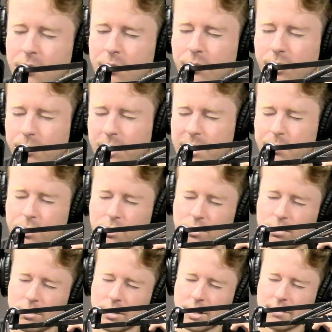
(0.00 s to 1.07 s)
when
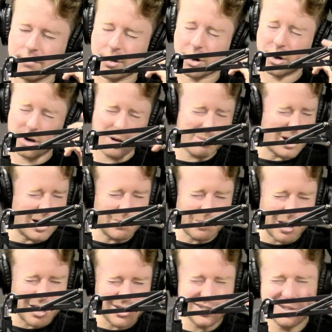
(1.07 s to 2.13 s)
people have heard about
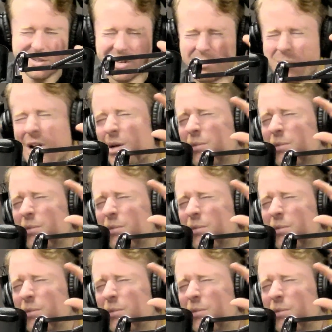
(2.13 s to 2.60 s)
modular, there are probably